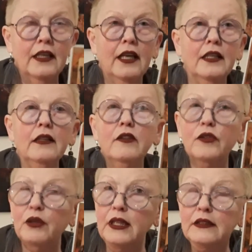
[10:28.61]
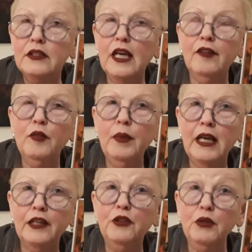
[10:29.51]
And it's great to have a
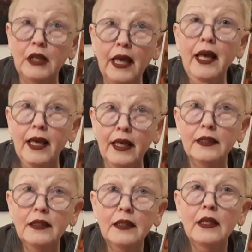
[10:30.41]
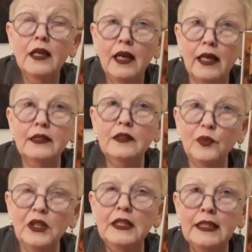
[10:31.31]
man who can and is
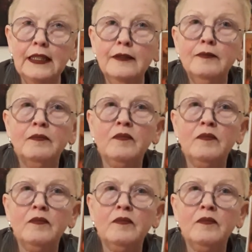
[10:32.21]
willing,